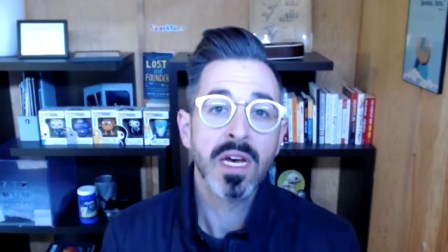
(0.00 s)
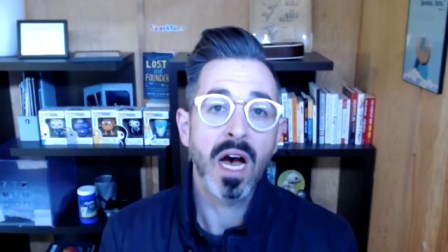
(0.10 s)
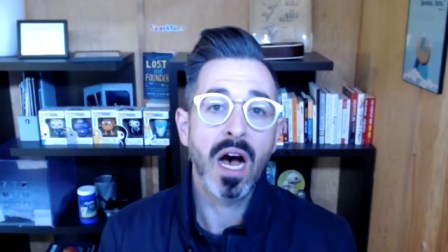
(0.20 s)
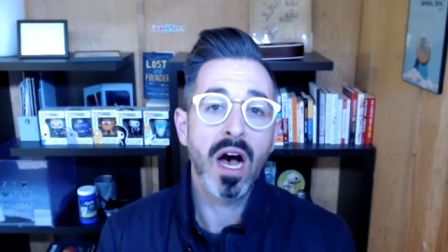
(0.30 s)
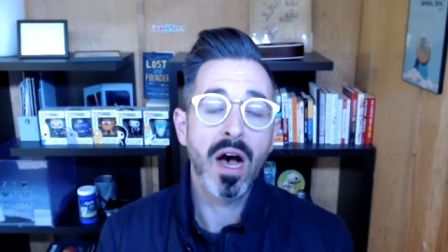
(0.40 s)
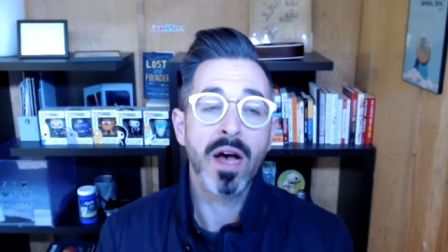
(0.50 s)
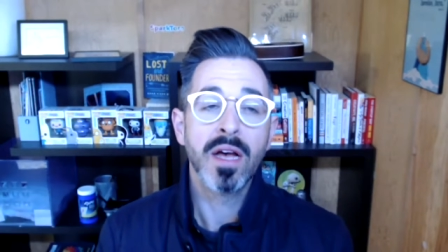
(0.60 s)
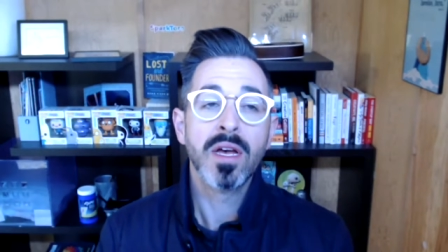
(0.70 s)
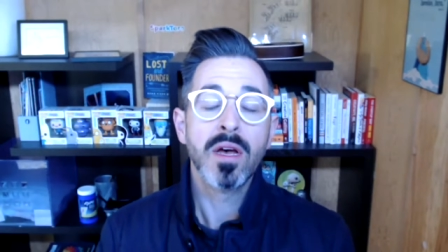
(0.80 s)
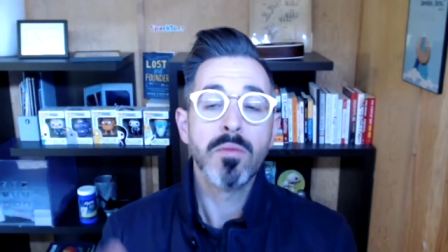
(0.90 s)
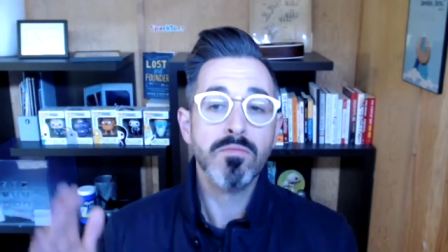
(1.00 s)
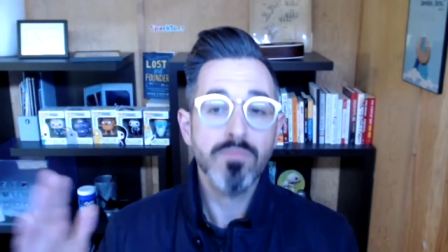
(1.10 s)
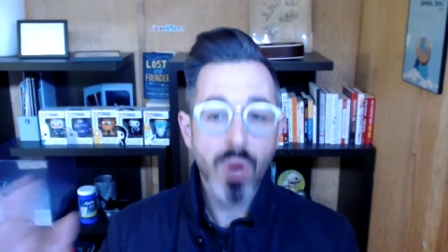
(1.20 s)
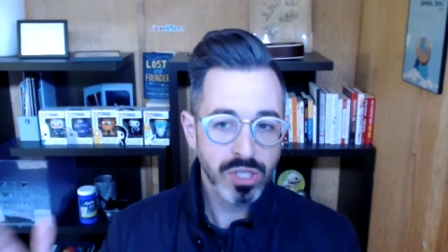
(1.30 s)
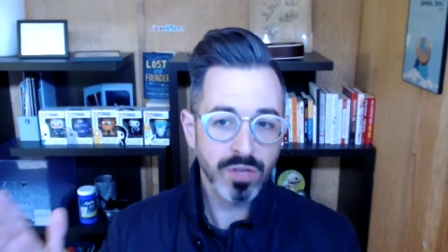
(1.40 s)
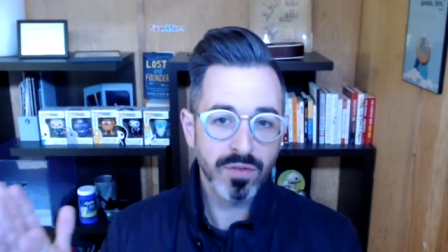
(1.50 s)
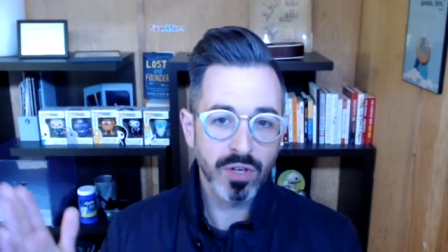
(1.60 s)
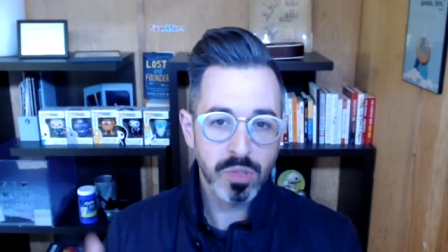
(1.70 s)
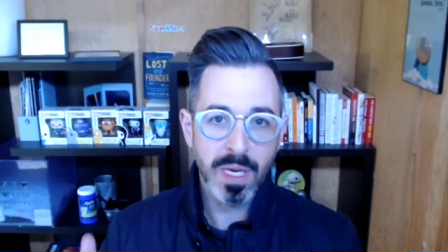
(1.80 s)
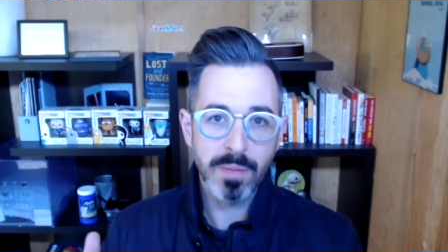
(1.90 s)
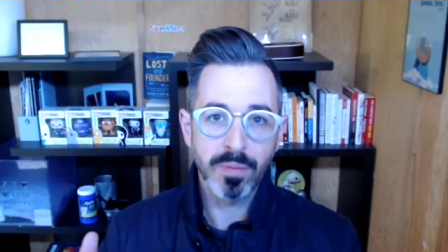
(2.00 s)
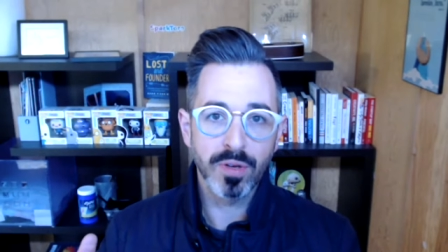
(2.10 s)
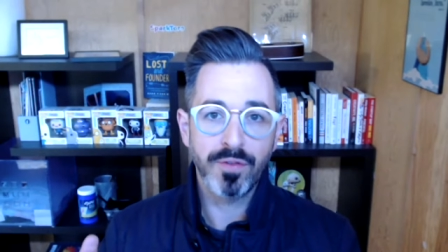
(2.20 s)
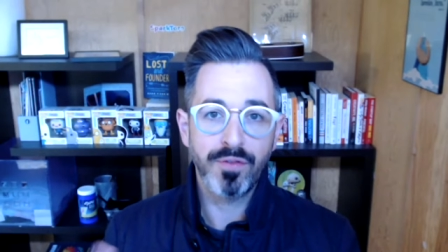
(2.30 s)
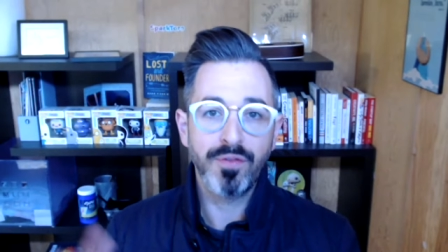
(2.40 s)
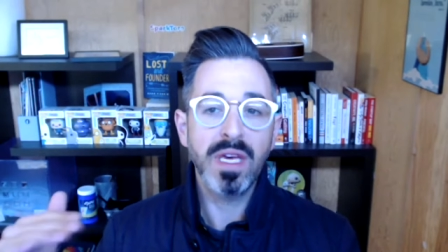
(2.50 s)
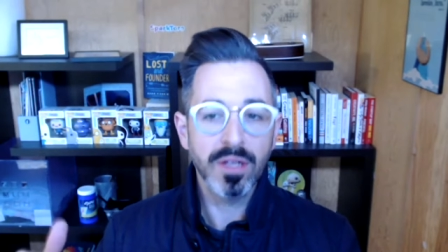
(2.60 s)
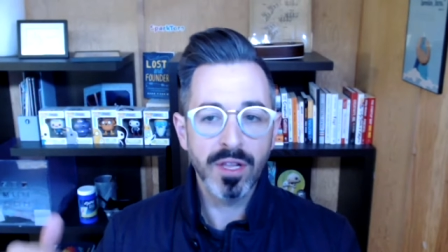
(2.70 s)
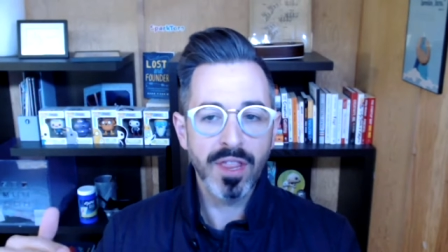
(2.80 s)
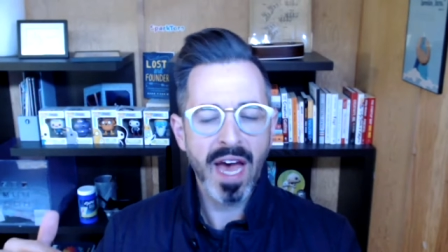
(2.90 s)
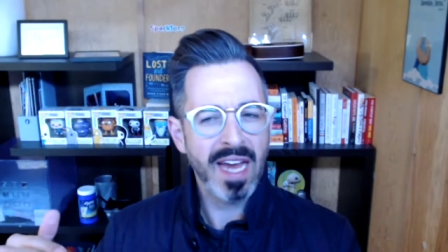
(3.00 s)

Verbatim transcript: Uh, most of those people feel that,